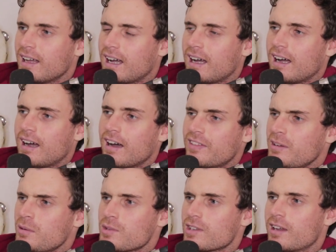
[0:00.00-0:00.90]
I
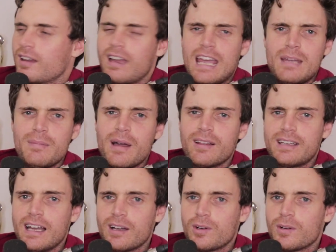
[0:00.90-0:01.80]
think it was an email
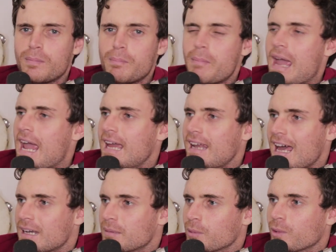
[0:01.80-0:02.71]
account called Man
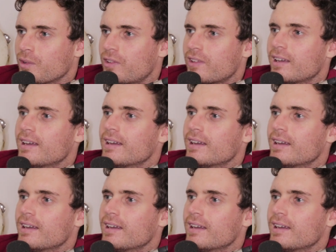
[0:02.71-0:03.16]
Animals.